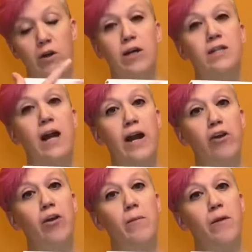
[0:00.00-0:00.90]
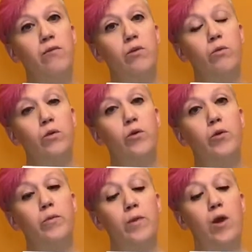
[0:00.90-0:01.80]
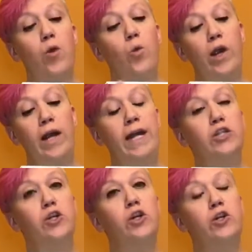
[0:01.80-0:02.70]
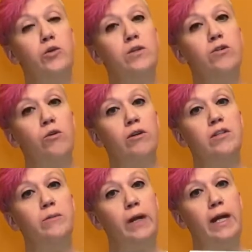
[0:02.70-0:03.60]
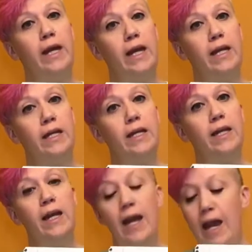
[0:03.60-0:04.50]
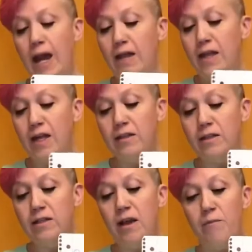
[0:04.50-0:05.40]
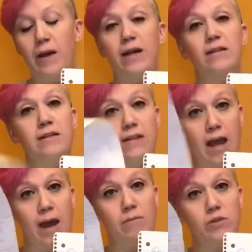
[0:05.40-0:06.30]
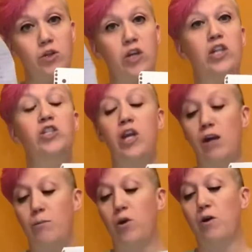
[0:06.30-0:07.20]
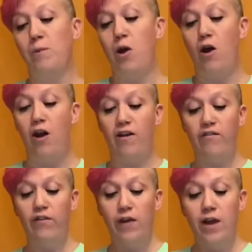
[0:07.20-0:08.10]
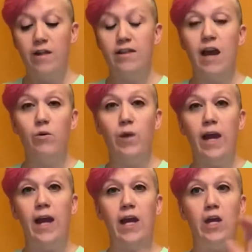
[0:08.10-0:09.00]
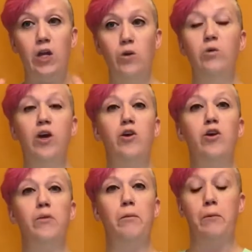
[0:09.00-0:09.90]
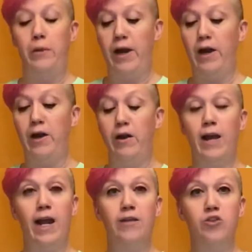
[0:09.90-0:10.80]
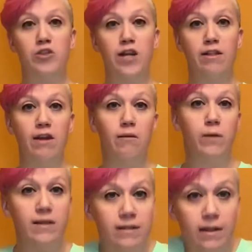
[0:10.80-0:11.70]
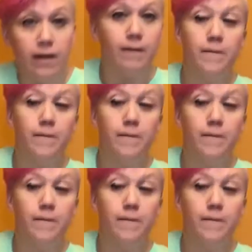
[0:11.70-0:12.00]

diagram of your room where each clue is going to be hidden, and then step by step so you can check mark them off. That way you know you're prepared and there's nothing missing